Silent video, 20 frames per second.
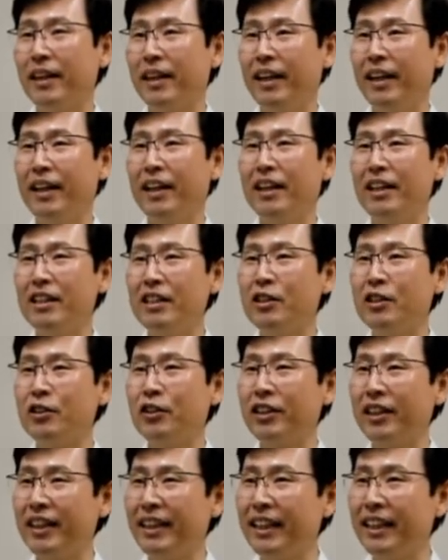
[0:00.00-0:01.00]
And
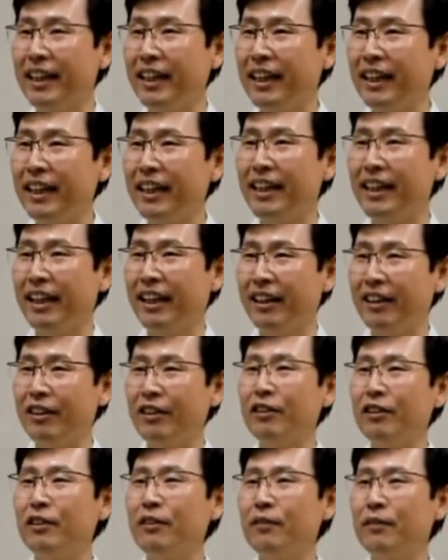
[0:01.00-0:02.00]
Jurgita, thank
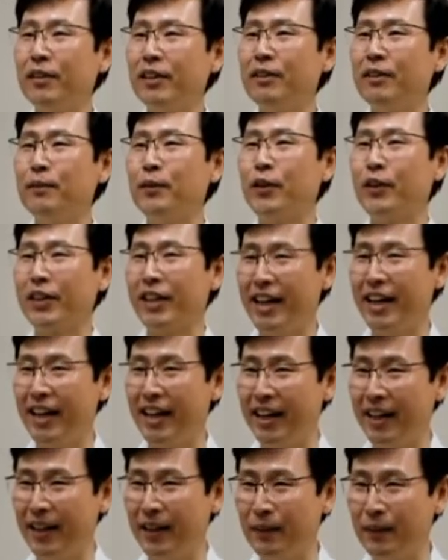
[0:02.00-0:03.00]
you. Feel more
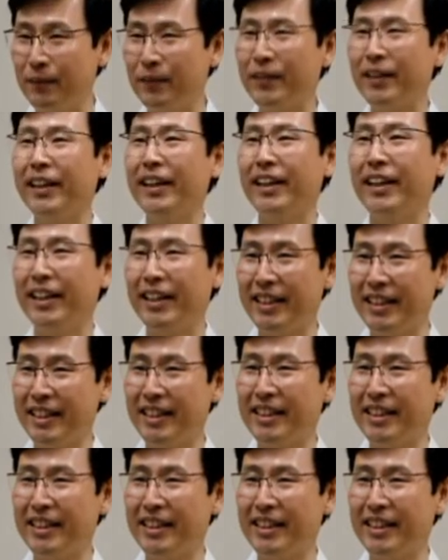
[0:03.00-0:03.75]
calm. Yes.